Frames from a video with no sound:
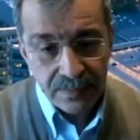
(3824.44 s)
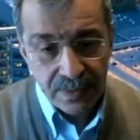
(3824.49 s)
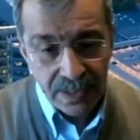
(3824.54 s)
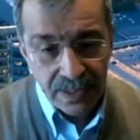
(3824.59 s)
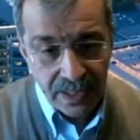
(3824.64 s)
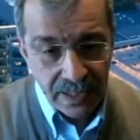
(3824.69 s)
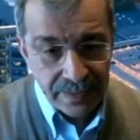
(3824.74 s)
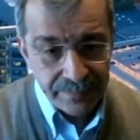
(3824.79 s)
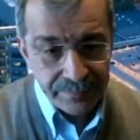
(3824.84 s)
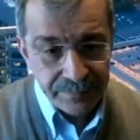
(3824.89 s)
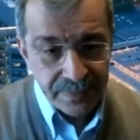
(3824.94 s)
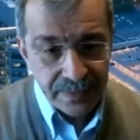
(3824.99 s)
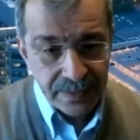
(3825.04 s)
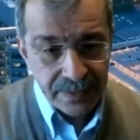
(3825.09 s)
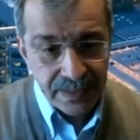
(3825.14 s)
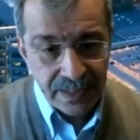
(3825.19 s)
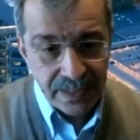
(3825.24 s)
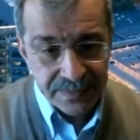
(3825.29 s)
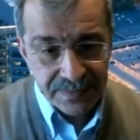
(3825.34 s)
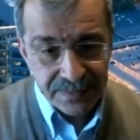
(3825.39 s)
uh, I,
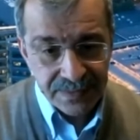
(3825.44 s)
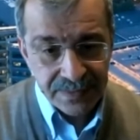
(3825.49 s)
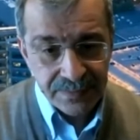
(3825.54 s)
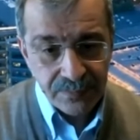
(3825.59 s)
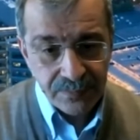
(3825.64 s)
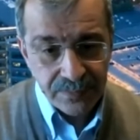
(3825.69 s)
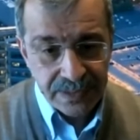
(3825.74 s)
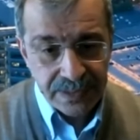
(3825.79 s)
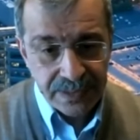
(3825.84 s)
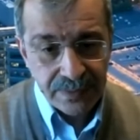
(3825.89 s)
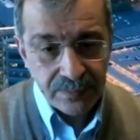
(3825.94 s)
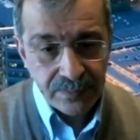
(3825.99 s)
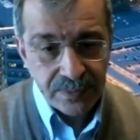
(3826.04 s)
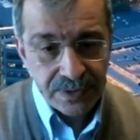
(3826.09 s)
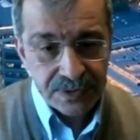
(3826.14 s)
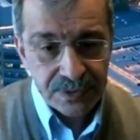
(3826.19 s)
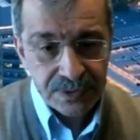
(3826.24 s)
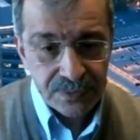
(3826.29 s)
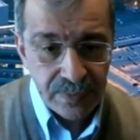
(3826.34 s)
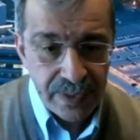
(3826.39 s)
I, think we, we
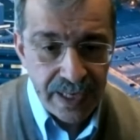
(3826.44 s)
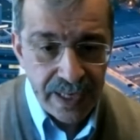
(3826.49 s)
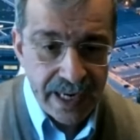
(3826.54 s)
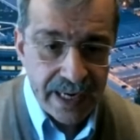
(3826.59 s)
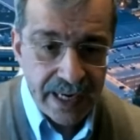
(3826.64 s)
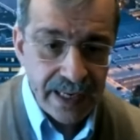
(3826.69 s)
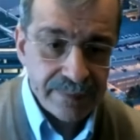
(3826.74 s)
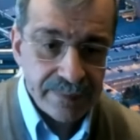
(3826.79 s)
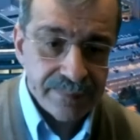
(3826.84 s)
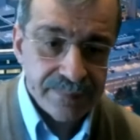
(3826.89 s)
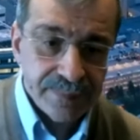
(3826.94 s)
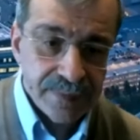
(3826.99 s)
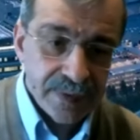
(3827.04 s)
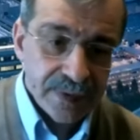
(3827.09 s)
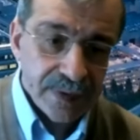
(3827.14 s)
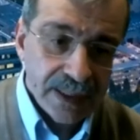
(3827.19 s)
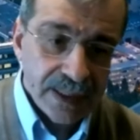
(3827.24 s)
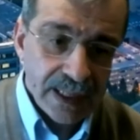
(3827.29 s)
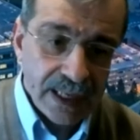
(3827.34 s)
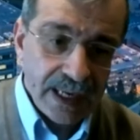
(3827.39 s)
do have,
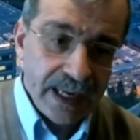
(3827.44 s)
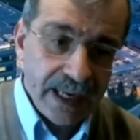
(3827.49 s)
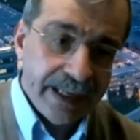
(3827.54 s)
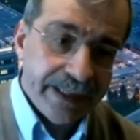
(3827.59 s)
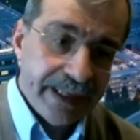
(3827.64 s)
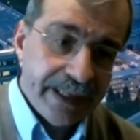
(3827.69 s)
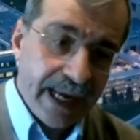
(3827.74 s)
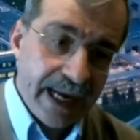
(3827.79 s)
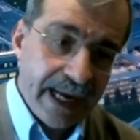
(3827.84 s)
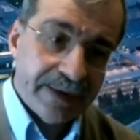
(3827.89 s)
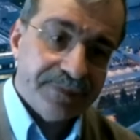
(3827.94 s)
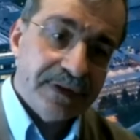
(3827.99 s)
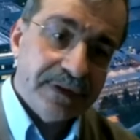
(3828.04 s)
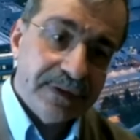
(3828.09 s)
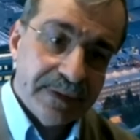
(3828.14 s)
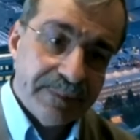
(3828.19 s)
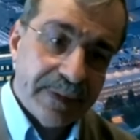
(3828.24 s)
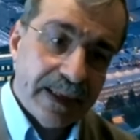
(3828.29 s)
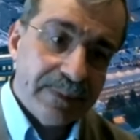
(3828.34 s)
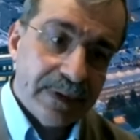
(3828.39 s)
and after the
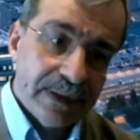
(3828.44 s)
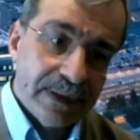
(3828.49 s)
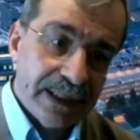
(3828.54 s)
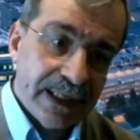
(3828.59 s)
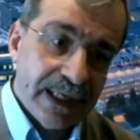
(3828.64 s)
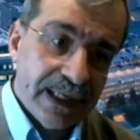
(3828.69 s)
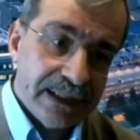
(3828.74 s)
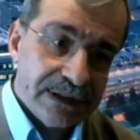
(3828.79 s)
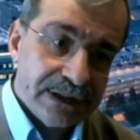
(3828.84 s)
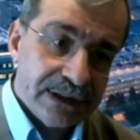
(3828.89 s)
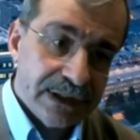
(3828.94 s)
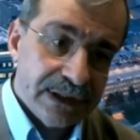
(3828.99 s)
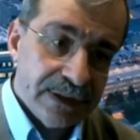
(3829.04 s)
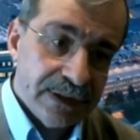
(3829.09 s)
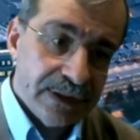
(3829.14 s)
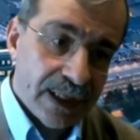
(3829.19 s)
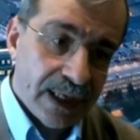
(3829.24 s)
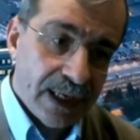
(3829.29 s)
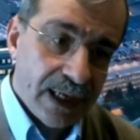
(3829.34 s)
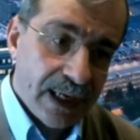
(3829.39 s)
publication,
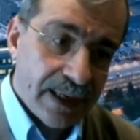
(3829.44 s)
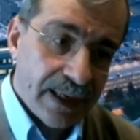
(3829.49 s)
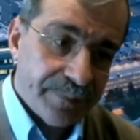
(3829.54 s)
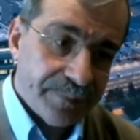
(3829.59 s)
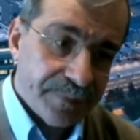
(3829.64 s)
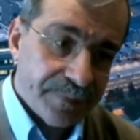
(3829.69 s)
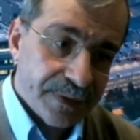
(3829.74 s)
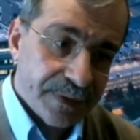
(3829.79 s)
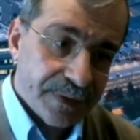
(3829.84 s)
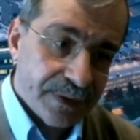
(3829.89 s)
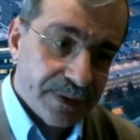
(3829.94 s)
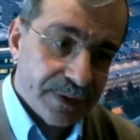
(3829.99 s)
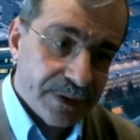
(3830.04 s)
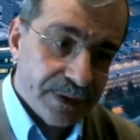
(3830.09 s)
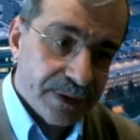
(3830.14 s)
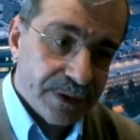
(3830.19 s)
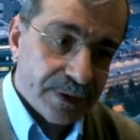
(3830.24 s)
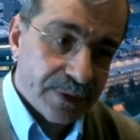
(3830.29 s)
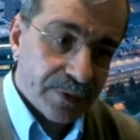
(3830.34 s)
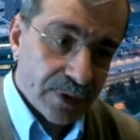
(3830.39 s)
um,
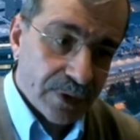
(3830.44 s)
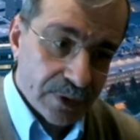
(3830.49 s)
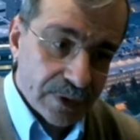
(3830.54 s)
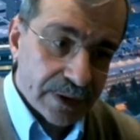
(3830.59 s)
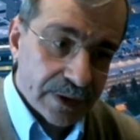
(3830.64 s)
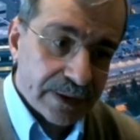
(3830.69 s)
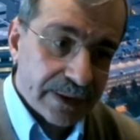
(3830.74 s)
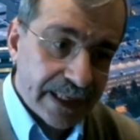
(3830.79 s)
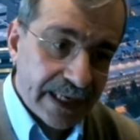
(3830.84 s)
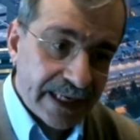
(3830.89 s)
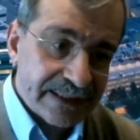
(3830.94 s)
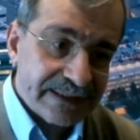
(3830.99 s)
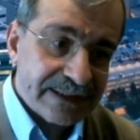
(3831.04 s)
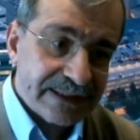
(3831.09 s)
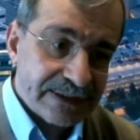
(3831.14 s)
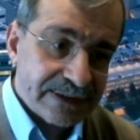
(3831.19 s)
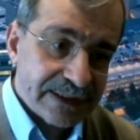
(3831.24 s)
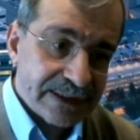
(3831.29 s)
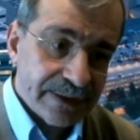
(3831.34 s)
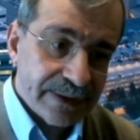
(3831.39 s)
the Rogel Cancer
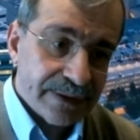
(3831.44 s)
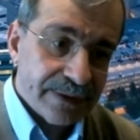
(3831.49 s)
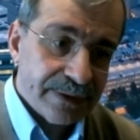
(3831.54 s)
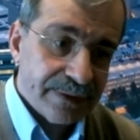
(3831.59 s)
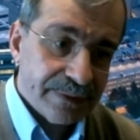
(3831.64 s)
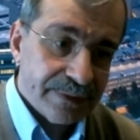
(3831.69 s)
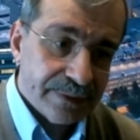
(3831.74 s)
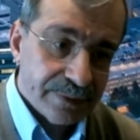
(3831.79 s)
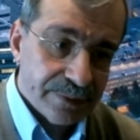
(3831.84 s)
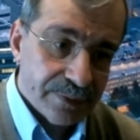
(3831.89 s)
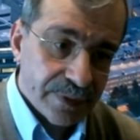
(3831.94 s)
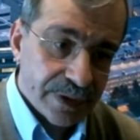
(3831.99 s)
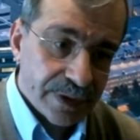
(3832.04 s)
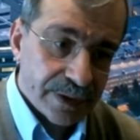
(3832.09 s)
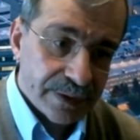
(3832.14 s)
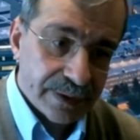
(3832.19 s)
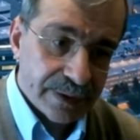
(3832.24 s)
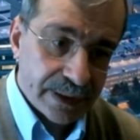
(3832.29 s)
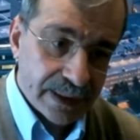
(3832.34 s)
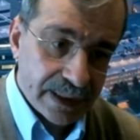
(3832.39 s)
Center,
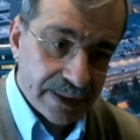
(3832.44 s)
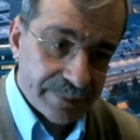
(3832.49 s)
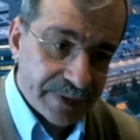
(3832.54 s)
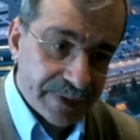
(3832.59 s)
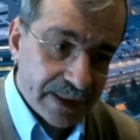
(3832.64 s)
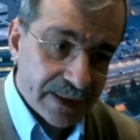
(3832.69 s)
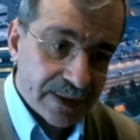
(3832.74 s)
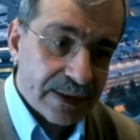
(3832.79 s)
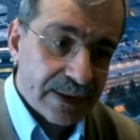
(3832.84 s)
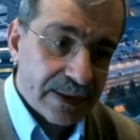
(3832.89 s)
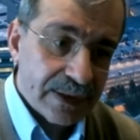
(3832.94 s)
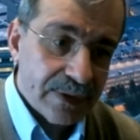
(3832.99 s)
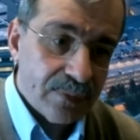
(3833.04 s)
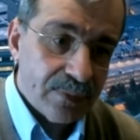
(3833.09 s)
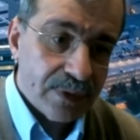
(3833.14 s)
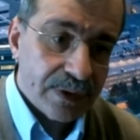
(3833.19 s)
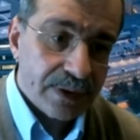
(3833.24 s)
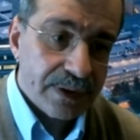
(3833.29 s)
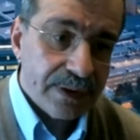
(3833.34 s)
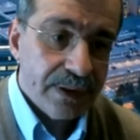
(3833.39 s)
where I'm currently
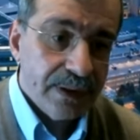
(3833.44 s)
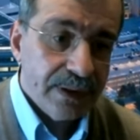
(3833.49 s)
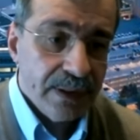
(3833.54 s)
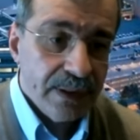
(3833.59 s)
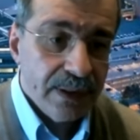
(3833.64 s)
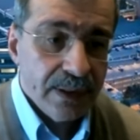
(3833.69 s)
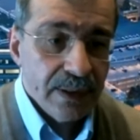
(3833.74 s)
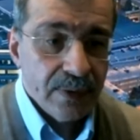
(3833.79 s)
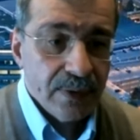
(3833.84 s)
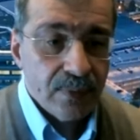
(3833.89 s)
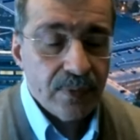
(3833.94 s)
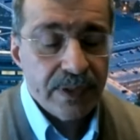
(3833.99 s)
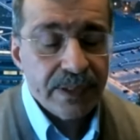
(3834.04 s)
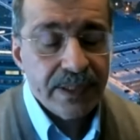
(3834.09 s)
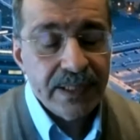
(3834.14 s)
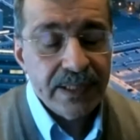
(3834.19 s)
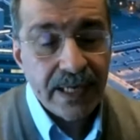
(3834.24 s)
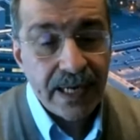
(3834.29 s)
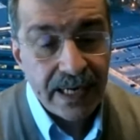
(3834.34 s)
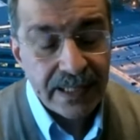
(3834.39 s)
work,
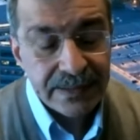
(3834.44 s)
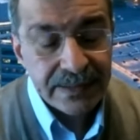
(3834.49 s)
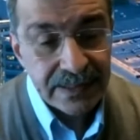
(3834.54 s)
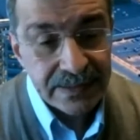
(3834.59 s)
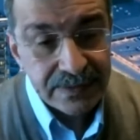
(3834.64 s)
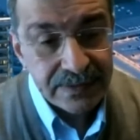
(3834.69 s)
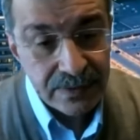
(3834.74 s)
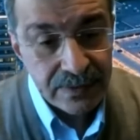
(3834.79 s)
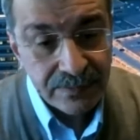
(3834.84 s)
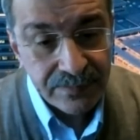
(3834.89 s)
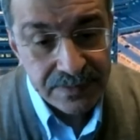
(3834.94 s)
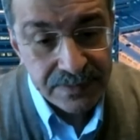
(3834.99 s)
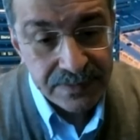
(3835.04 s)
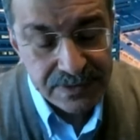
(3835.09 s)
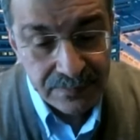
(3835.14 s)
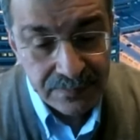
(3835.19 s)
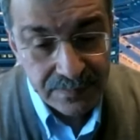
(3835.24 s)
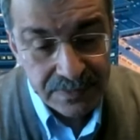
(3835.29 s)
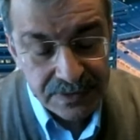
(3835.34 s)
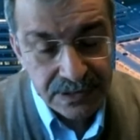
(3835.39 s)
working at, the University
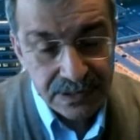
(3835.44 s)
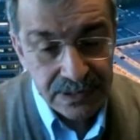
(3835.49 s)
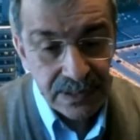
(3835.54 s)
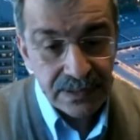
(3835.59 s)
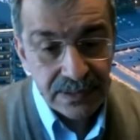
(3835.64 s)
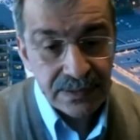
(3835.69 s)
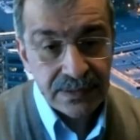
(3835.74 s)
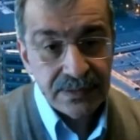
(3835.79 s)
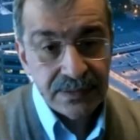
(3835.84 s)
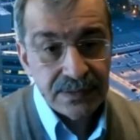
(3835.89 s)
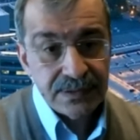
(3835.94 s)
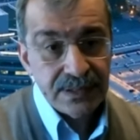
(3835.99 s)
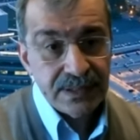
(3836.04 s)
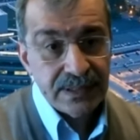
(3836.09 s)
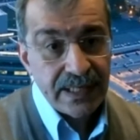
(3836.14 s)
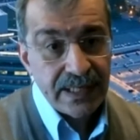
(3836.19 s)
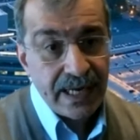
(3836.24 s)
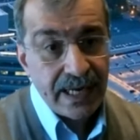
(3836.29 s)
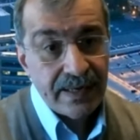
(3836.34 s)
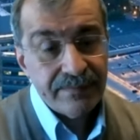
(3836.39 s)
of Michigan, did
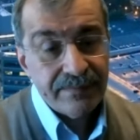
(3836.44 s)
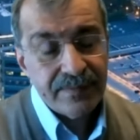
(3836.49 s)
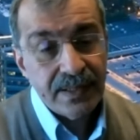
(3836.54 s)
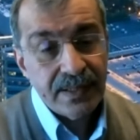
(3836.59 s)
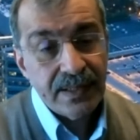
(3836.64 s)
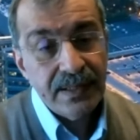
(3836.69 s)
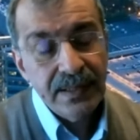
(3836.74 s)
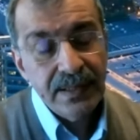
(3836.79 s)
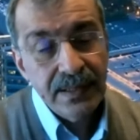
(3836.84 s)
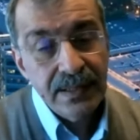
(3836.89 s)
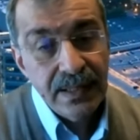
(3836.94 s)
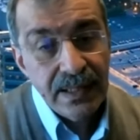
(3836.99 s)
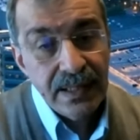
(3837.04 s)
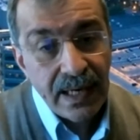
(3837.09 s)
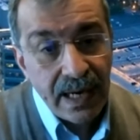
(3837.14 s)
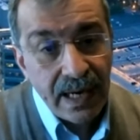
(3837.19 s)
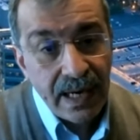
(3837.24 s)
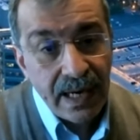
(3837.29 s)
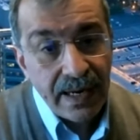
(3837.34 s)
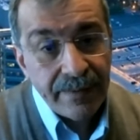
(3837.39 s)
have a,
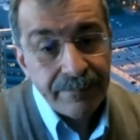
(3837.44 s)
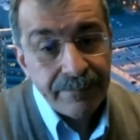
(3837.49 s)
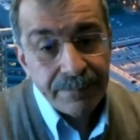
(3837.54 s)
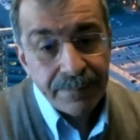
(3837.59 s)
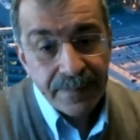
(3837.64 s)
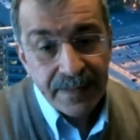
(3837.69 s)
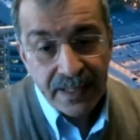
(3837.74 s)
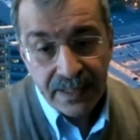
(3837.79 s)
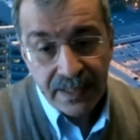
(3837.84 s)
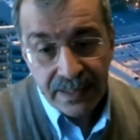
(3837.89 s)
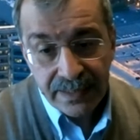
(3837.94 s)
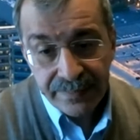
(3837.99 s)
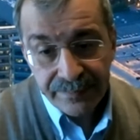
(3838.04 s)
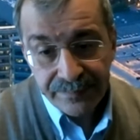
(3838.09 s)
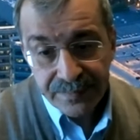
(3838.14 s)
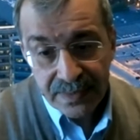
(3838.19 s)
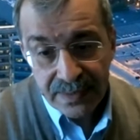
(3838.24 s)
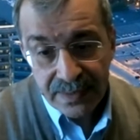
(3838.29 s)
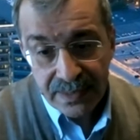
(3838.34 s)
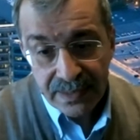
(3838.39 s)
um, uh,
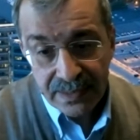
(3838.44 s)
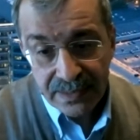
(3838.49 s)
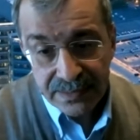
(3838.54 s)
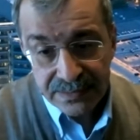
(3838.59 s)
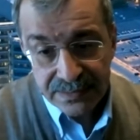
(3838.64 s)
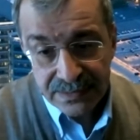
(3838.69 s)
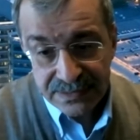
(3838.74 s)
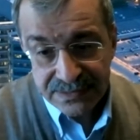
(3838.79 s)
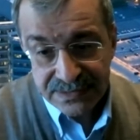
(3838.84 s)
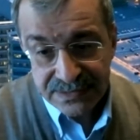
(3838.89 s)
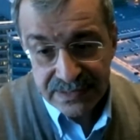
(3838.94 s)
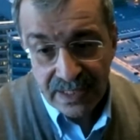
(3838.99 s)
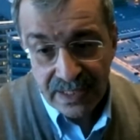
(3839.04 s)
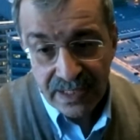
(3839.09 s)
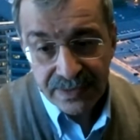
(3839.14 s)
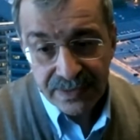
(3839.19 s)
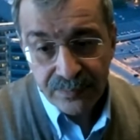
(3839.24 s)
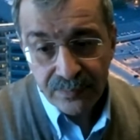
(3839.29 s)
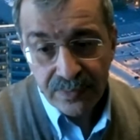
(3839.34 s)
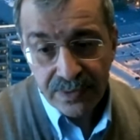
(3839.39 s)
a
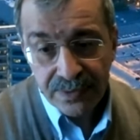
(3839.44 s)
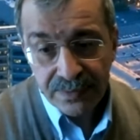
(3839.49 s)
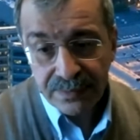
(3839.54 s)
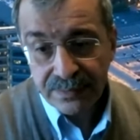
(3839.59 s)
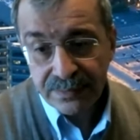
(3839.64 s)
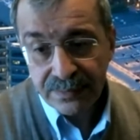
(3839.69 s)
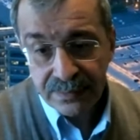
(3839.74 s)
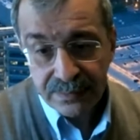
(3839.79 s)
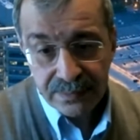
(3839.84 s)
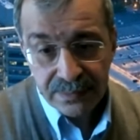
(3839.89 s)
site where